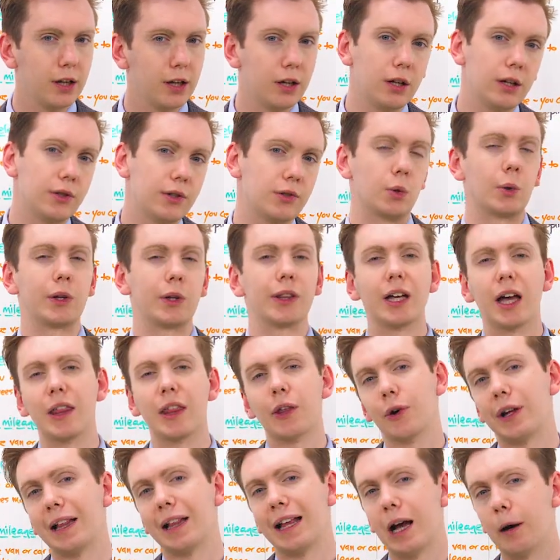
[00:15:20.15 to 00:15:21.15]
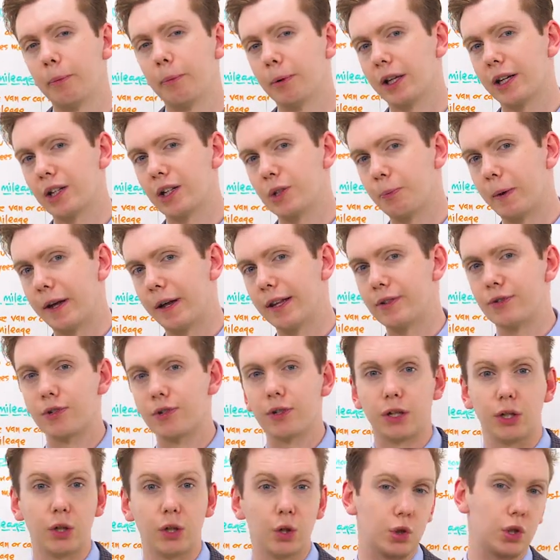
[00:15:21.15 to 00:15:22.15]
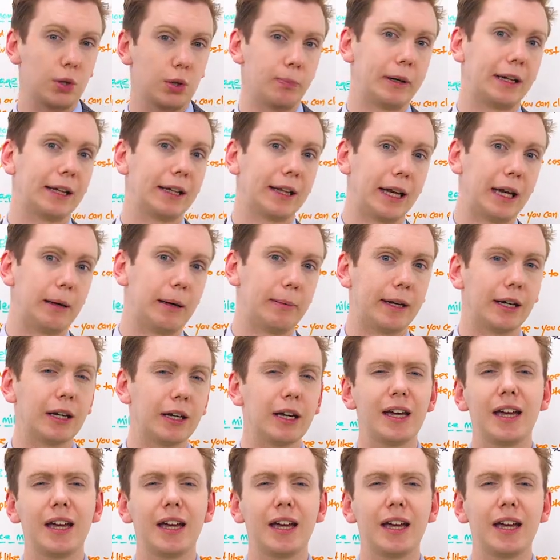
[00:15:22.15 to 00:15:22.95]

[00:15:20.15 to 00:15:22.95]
So another allowable expense you should be claiming